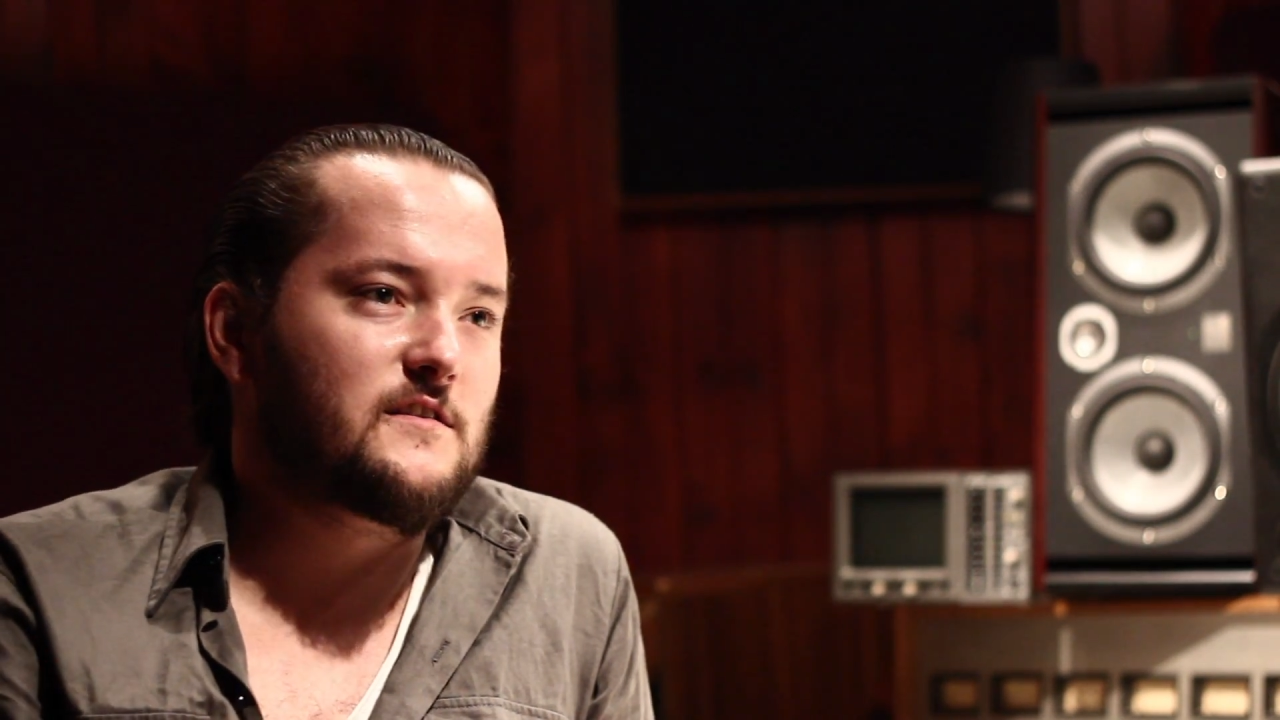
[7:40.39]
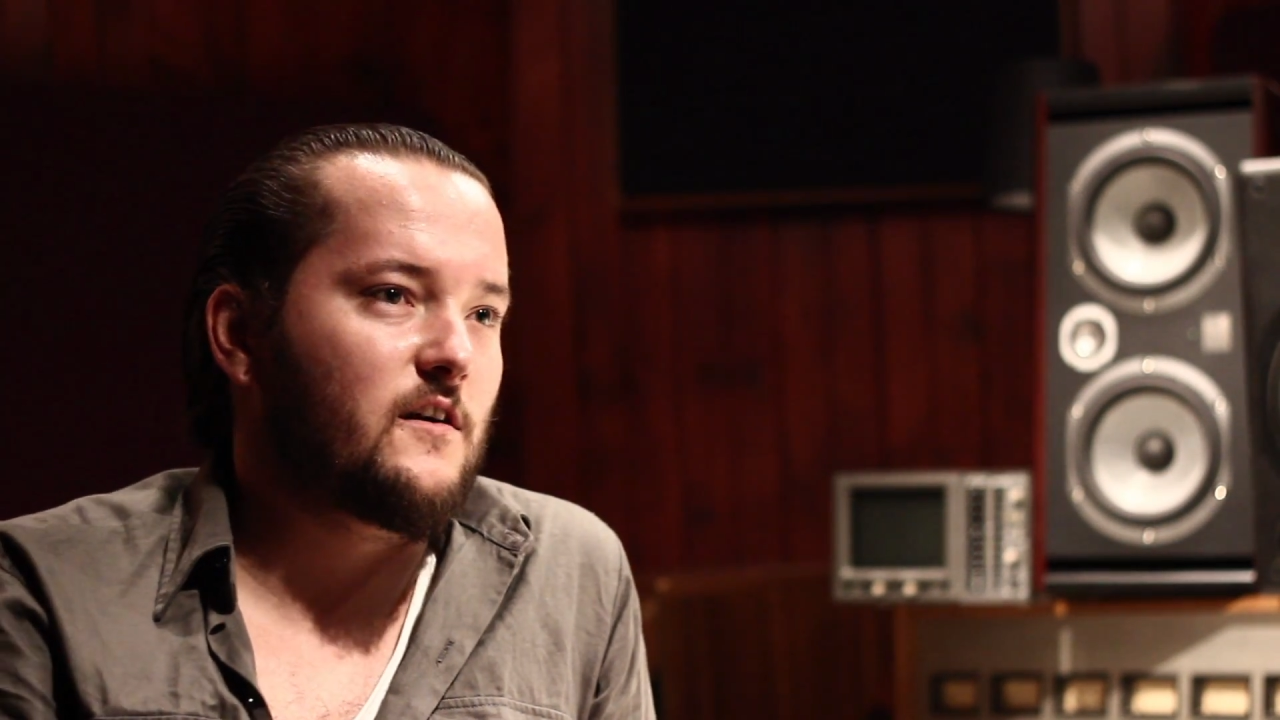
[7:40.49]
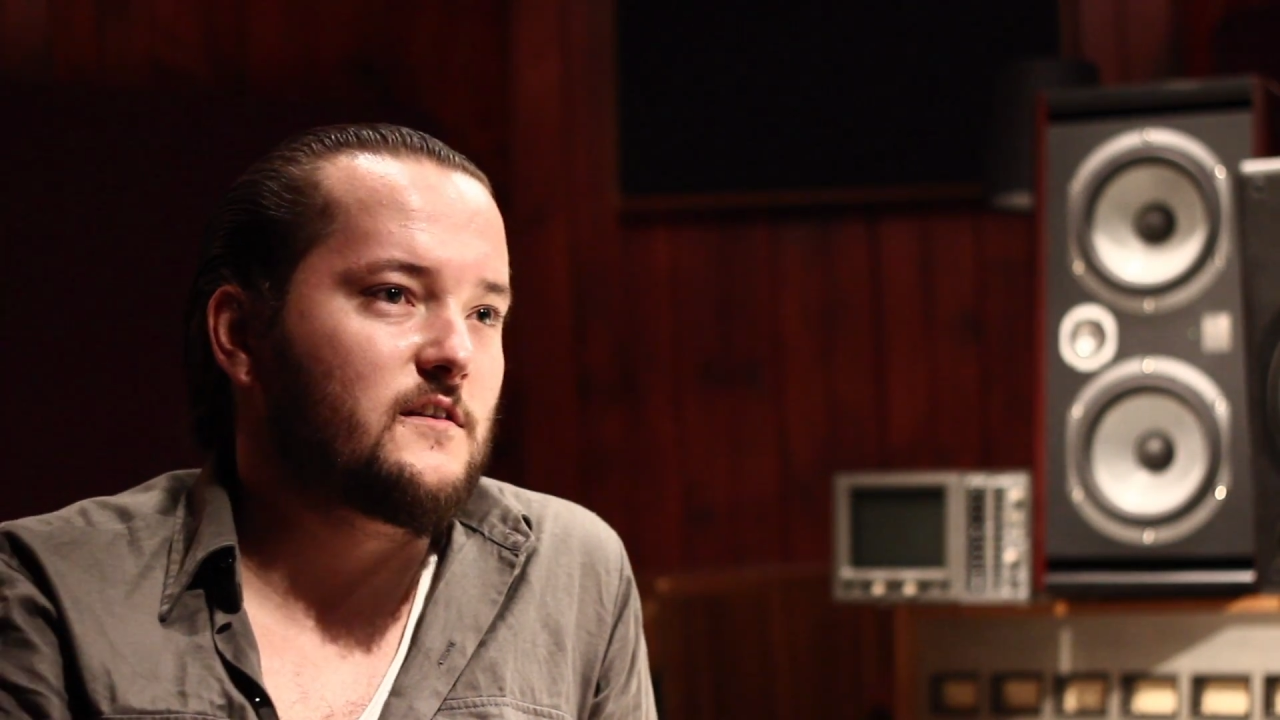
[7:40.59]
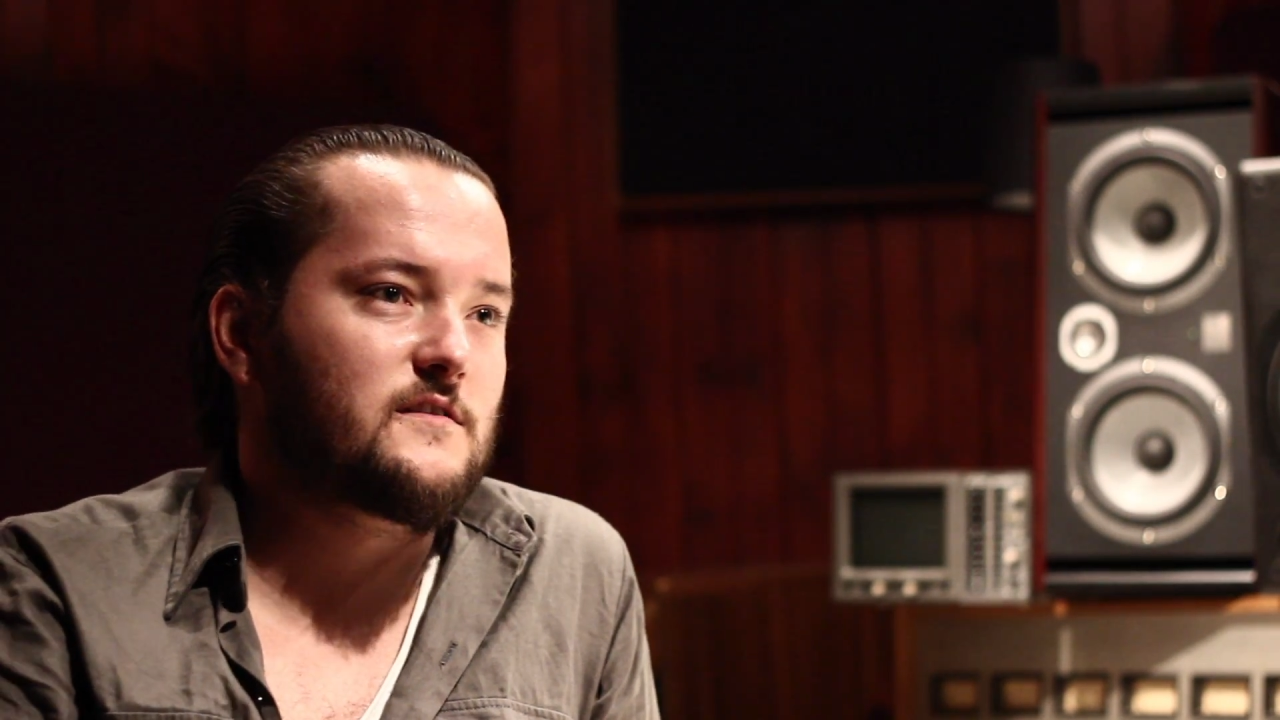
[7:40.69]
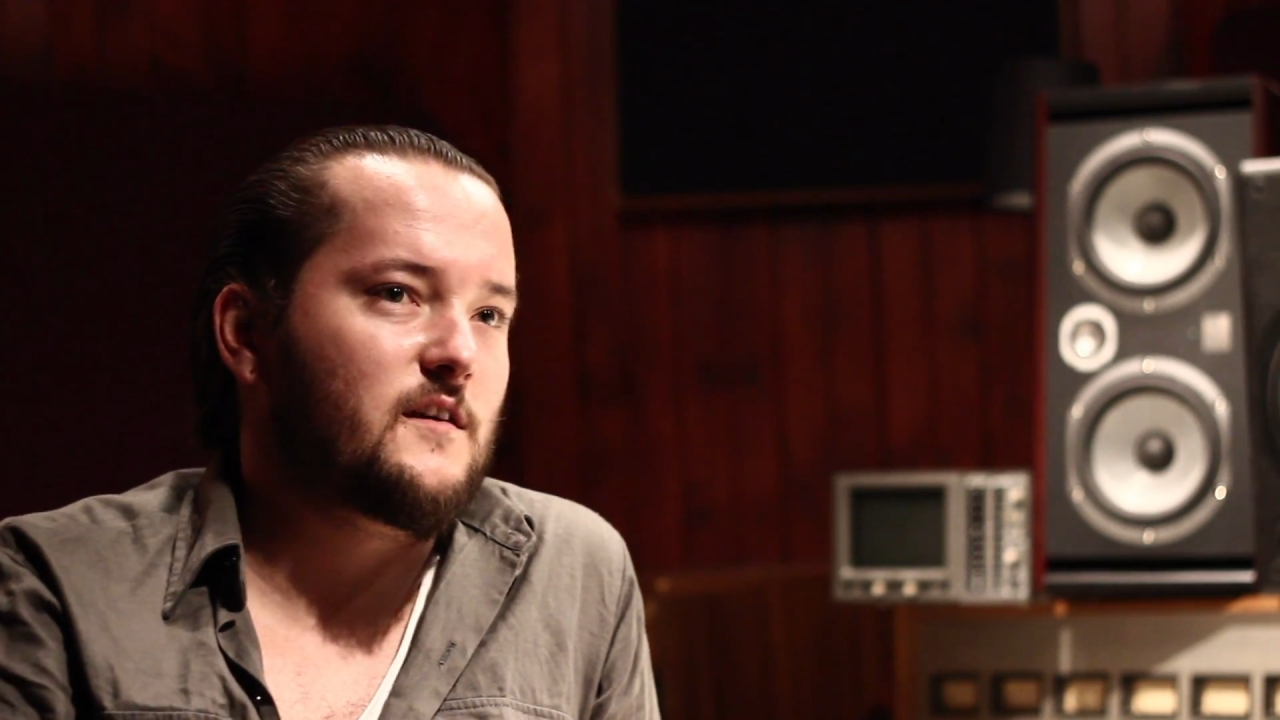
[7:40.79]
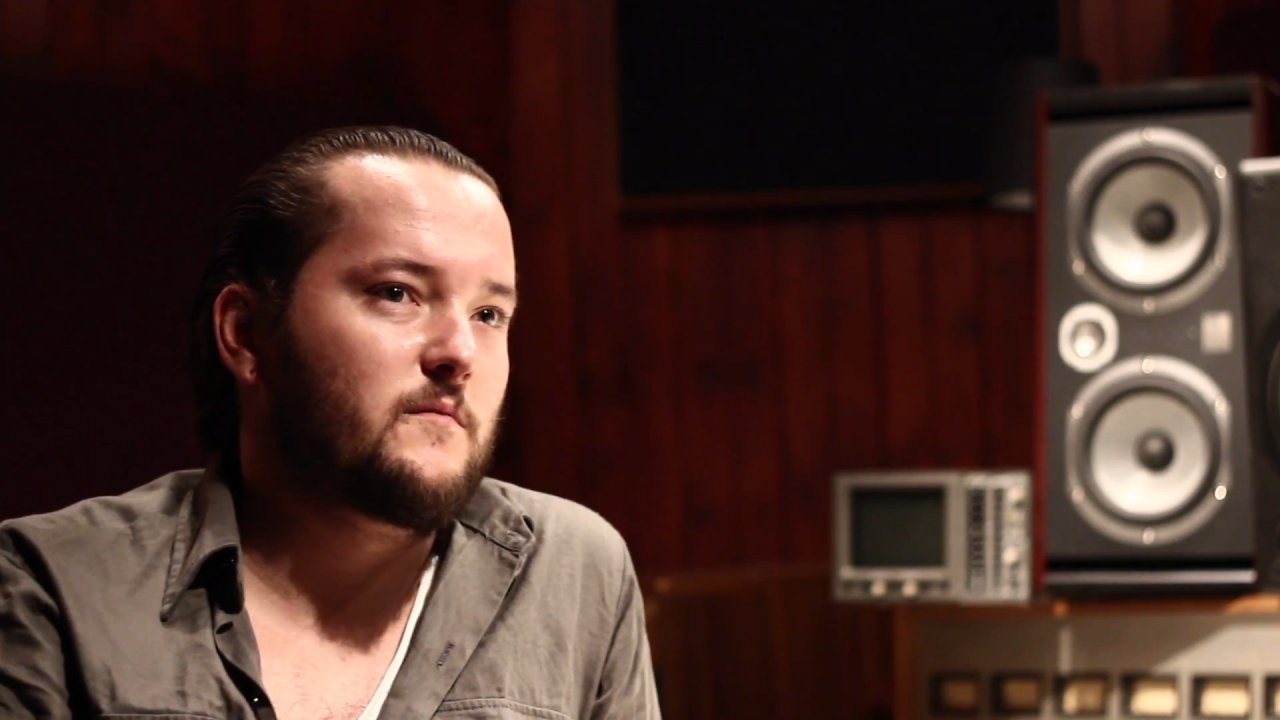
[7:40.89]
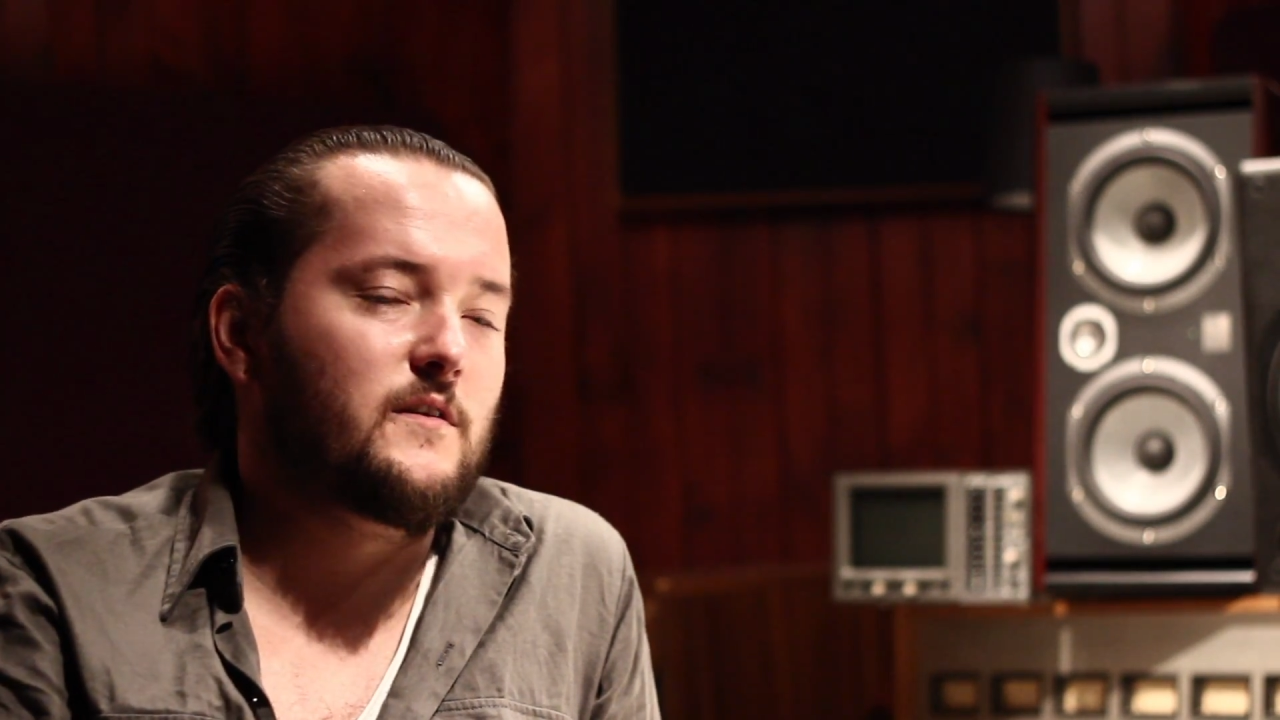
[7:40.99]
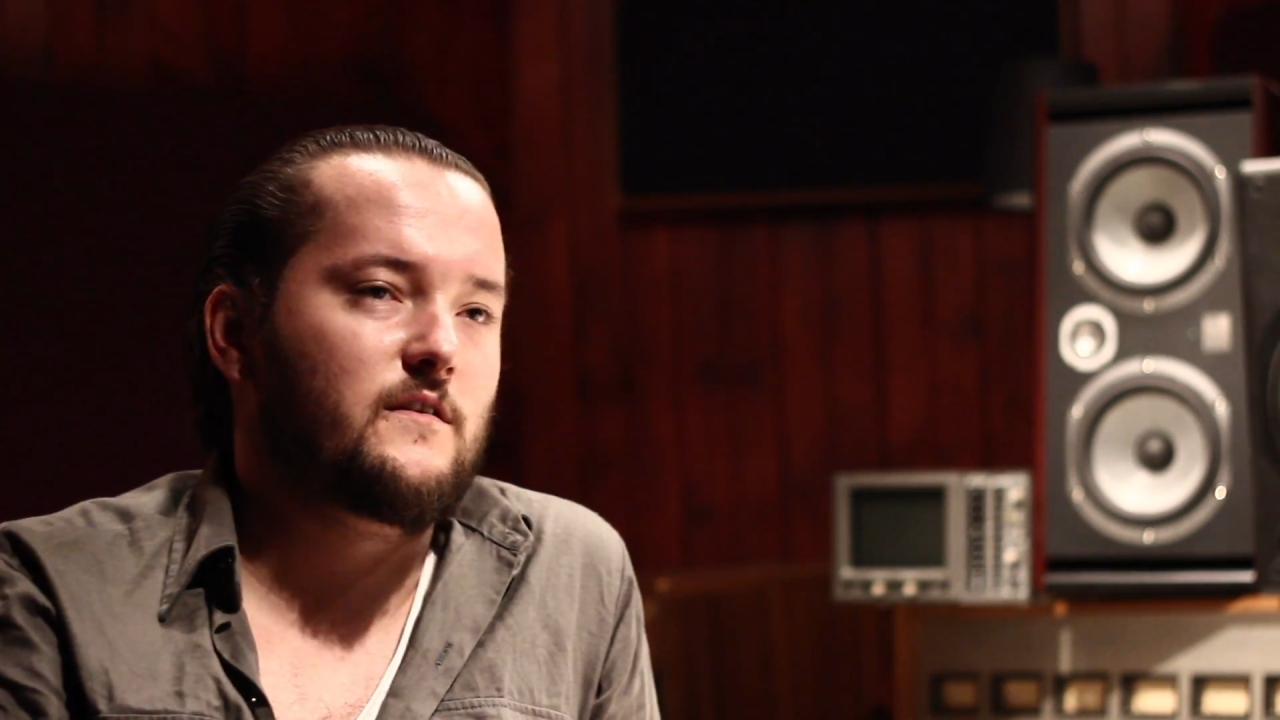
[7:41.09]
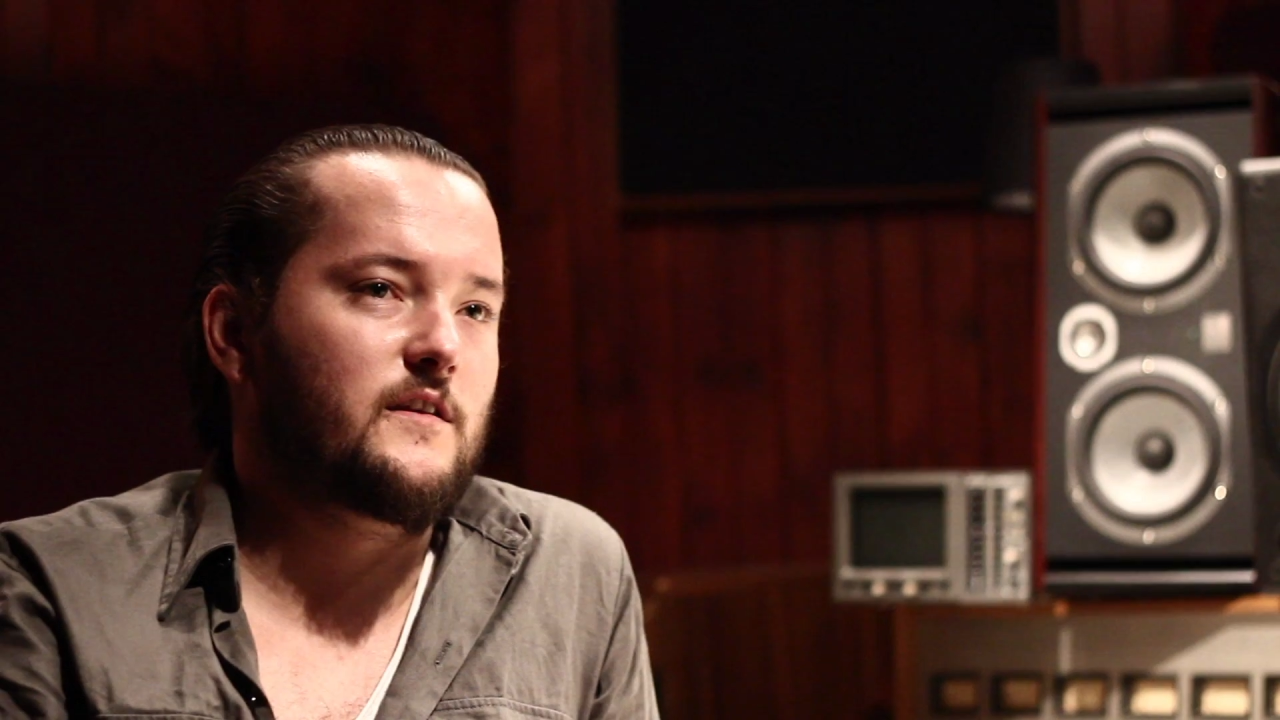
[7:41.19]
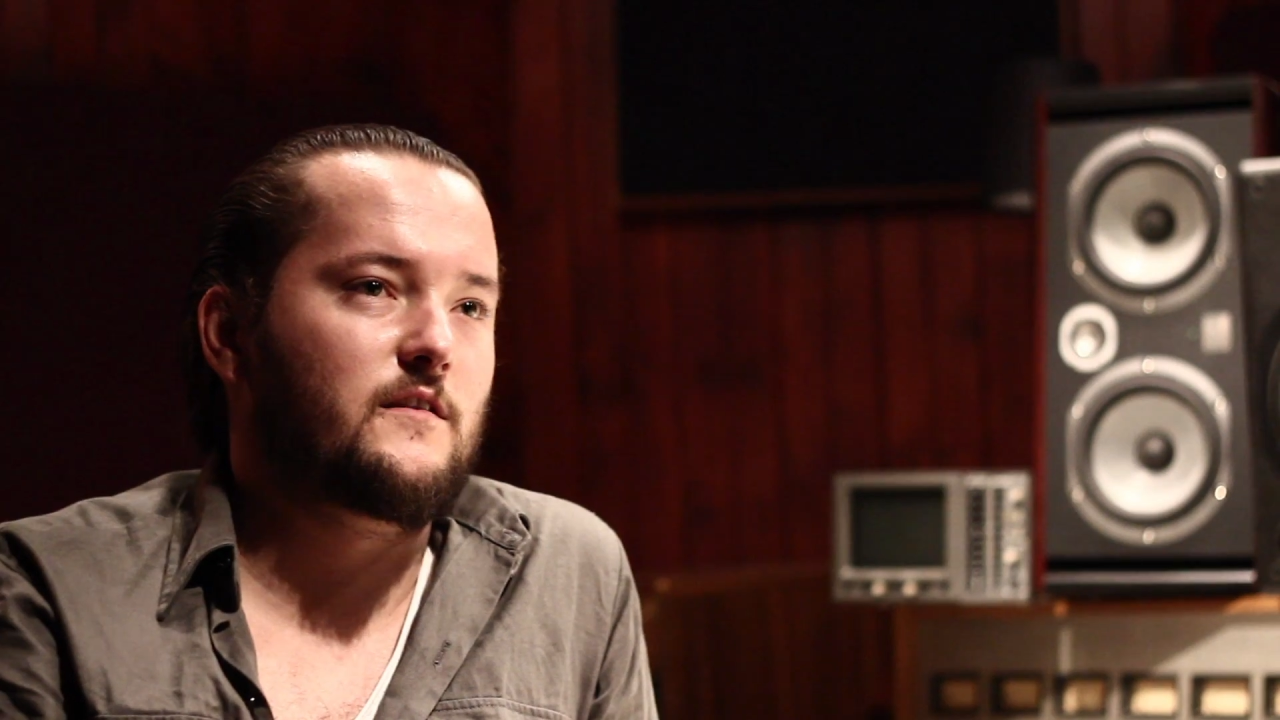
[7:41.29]
guys come
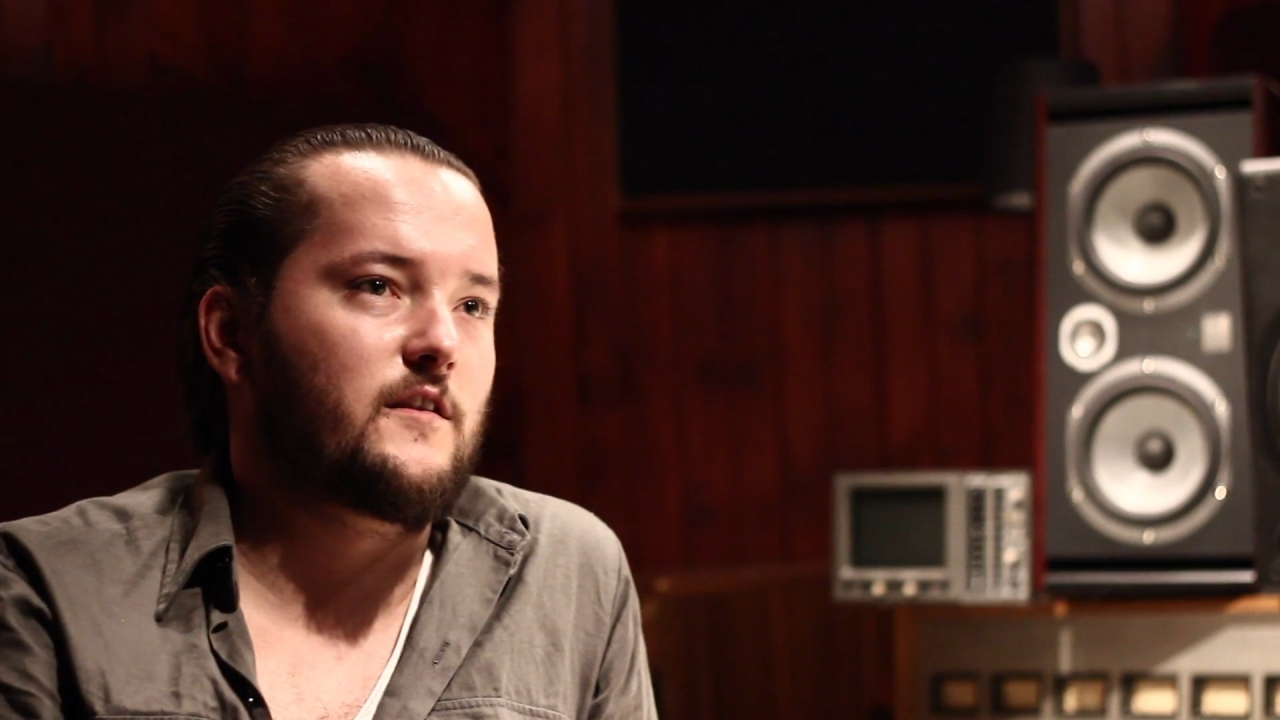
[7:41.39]
in and